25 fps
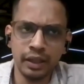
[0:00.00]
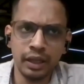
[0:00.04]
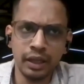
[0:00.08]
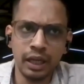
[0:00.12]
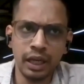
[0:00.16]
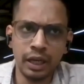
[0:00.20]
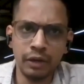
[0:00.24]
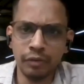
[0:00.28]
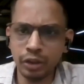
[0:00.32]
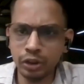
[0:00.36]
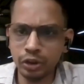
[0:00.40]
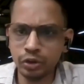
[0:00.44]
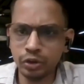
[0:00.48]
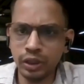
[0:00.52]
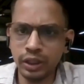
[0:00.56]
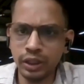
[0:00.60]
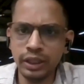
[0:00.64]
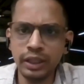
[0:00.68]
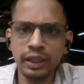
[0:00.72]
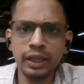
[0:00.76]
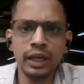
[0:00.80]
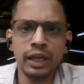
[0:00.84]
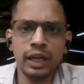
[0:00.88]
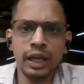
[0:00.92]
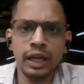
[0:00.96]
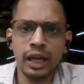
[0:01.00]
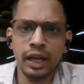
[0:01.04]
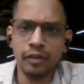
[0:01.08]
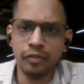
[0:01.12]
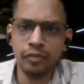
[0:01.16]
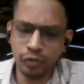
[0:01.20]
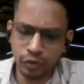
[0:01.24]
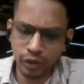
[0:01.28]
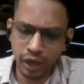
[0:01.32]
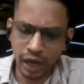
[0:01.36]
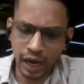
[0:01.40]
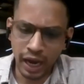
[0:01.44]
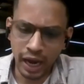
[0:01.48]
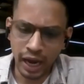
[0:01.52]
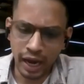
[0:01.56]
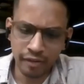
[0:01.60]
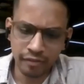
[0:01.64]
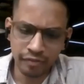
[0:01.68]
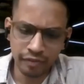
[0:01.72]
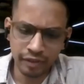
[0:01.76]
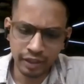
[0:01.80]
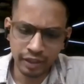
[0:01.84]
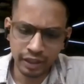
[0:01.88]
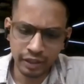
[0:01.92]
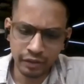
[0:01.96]
Eventually, if you
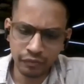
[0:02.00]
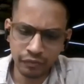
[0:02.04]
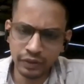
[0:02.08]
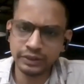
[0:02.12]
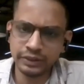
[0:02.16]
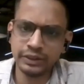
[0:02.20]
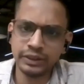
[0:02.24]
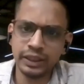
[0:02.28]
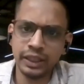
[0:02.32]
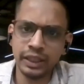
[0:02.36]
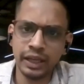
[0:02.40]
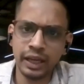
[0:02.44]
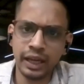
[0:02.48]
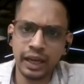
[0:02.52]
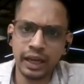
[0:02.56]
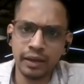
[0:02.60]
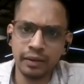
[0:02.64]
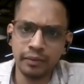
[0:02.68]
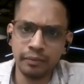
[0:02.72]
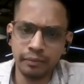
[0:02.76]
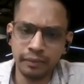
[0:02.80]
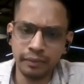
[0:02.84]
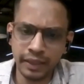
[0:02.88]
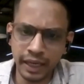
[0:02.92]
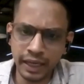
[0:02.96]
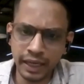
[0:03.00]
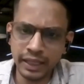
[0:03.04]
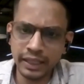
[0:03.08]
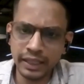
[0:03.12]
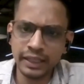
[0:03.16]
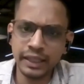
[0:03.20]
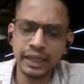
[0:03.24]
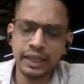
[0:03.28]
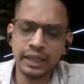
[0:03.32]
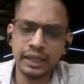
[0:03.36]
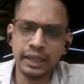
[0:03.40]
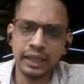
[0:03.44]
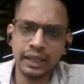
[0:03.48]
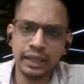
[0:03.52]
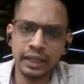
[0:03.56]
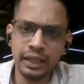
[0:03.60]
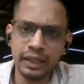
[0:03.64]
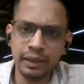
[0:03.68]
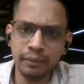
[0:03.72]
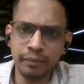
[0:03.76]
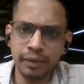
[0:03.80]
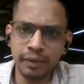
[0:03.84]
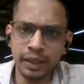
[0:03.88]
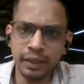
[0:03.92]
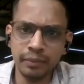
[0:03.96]
have invested
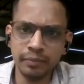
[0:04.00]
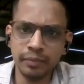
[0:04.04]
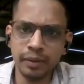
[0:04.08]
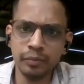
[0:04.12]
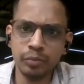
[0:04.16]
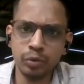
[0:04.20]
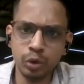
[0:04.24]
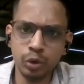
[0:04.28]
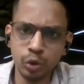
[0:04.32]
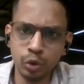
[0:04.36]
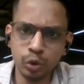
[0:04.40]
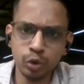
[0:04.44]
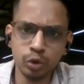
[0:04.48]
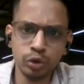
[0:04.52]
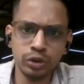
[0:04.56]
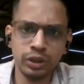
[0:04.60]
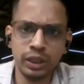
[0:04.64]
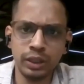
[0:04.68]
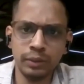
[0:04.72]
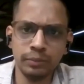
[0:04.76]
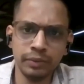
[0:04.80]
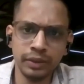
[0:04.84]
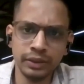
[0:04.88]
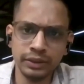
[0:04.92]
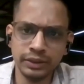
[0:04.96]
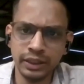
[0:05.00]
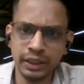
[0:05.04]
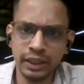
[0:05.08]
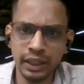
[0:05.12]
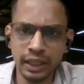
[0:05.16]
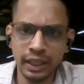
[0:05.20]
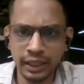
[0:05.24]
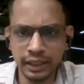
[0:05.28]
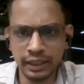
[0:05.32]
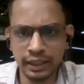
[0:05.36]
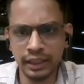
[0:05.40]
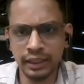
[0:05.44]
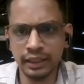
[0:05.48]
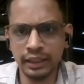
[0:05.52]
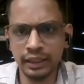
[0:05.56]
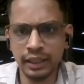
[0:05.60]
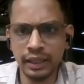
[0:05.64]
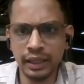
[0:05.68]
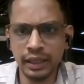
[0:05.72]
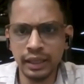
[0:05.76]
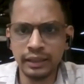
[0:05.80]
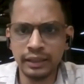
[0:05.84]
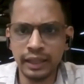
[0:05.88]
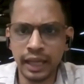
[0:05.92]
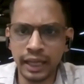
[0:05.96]
dedicatedly minimum 2 to 3 months in LinkedIn,
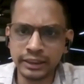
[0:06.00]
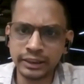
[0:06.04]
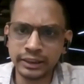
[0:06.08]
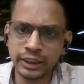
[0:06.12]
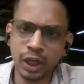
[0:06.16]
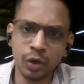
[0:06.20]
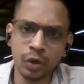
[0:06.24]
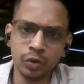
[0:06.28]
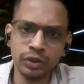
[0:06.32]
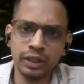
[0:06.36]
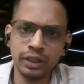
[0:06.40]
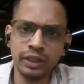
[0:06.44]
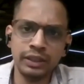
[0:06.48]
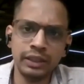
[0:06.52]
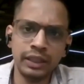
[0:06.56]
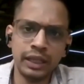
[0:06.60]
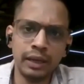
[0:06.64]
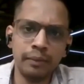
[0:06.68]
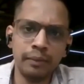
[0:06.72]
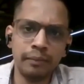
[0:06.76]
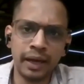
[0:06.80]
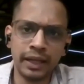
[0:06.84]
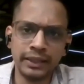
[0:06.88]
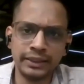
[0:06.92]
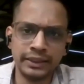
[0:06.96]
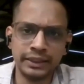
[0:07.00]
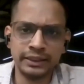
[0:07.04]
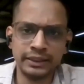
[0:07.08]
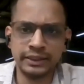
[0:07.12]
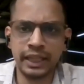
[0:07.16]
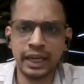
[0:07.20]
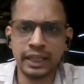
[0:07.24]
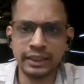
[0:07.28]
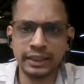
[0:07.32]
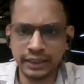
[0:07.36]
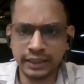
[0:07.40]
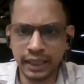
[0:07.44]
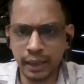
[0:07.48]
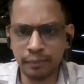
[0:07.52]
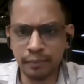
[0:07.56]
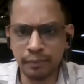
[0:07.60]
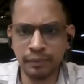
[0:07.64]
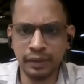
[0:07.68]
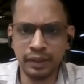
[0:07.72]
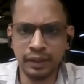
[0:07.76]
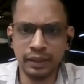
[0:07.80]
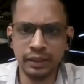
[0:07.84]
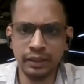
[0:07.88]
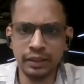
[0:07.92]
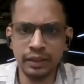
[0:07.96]
that's how the real magic starts
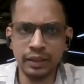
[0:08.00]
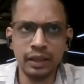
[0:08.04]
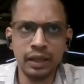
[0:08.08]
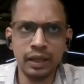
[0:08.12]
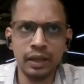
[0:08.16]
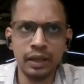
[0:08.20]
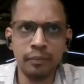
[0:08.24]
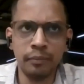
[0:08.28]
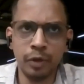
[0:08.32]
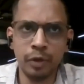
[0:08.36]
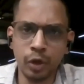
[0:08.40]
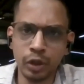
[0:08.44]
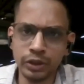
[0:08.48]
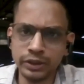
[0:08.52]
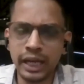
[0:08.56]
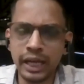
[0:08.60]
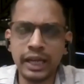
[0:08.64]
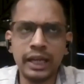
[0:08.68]
happening. Because I